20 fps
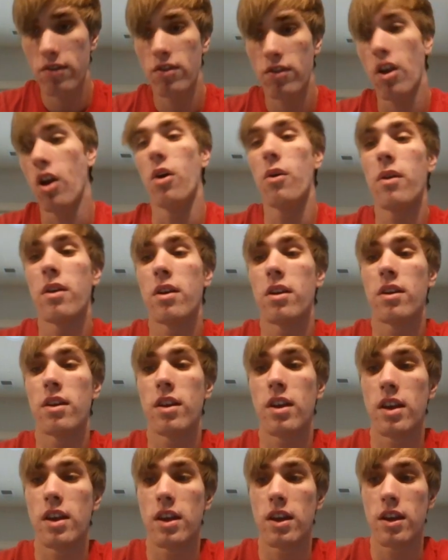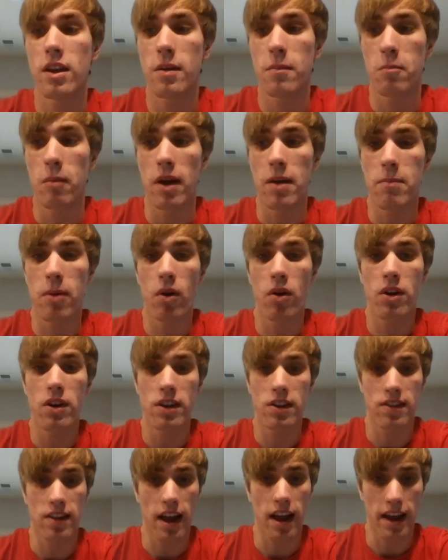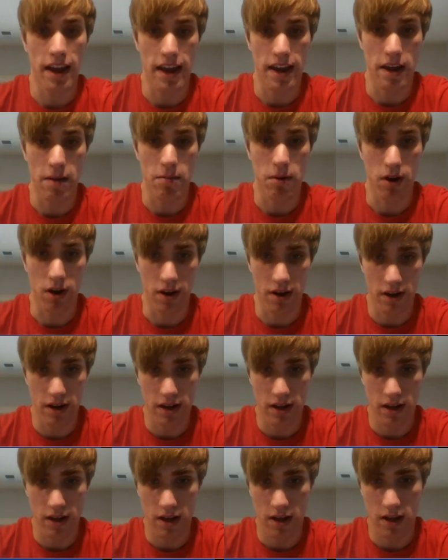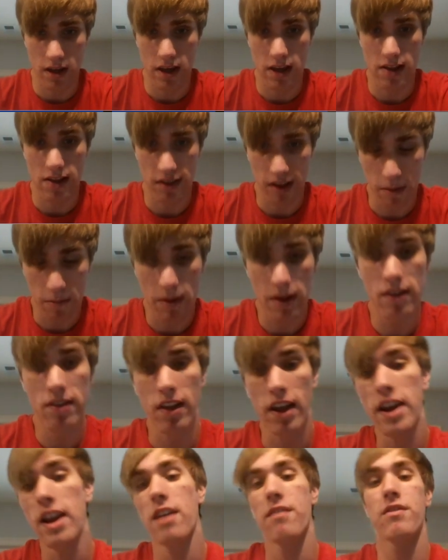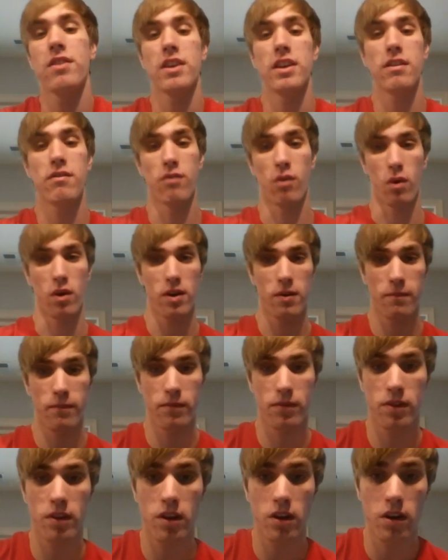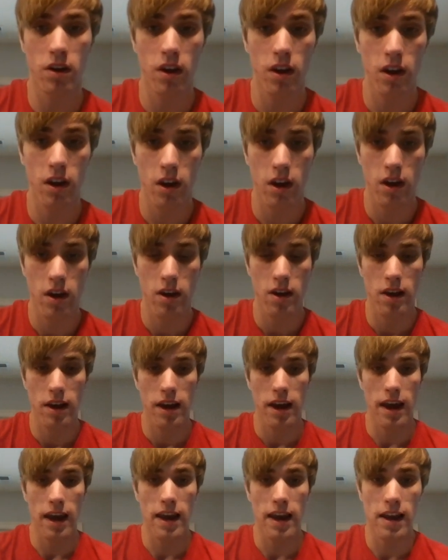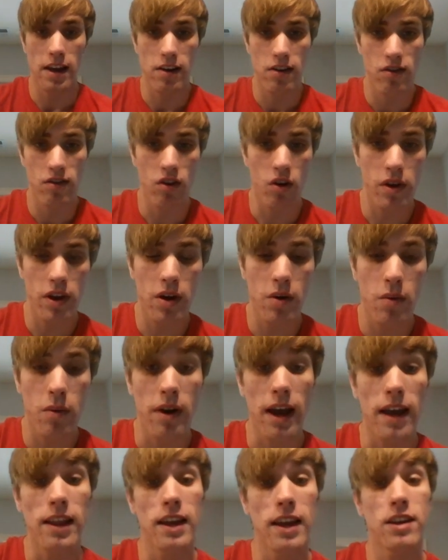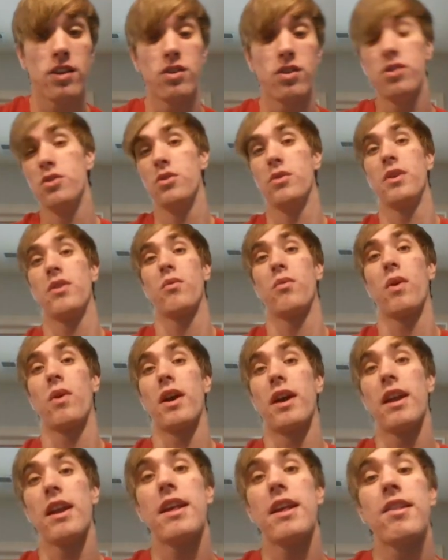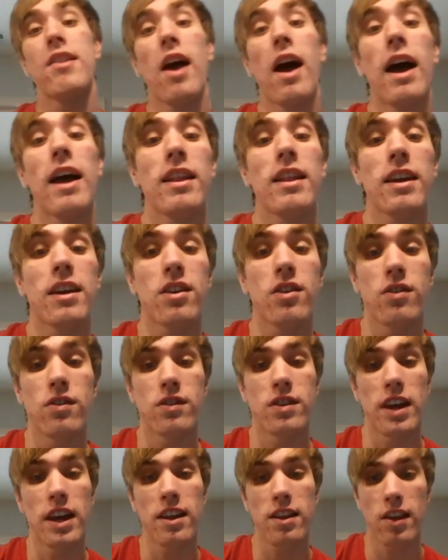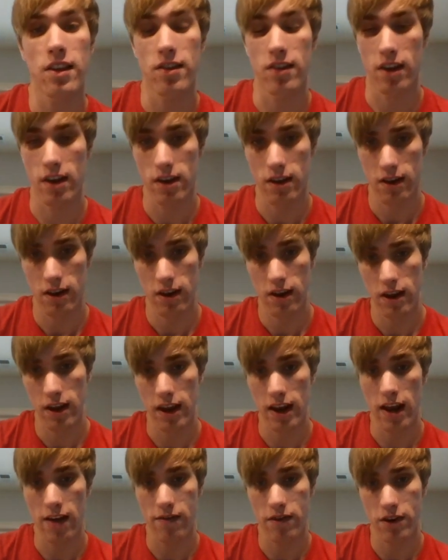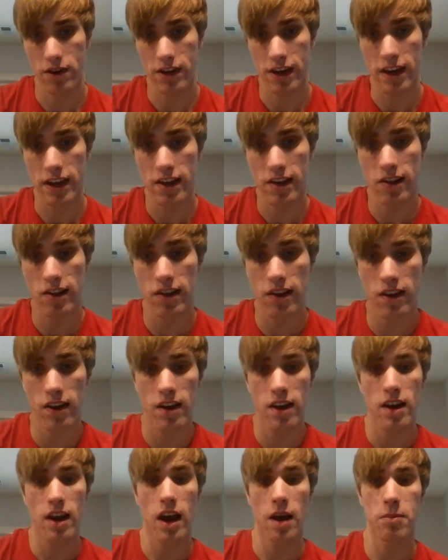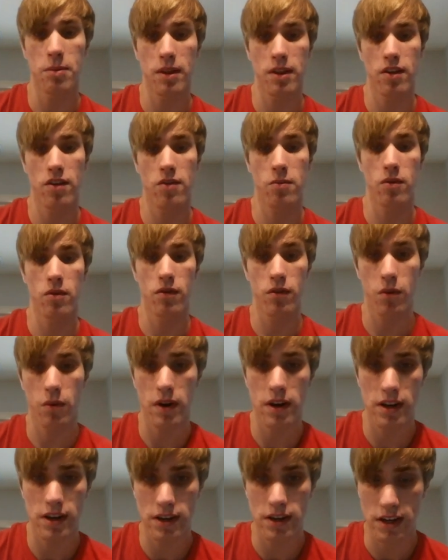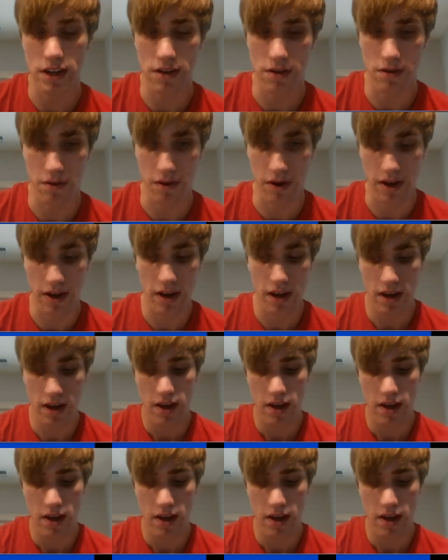So my opponent does not hang a pawn. He instead plays knight f to e4. And so here what I like to do as white is I like to take this knight, and after takes, I play this move queen to d3.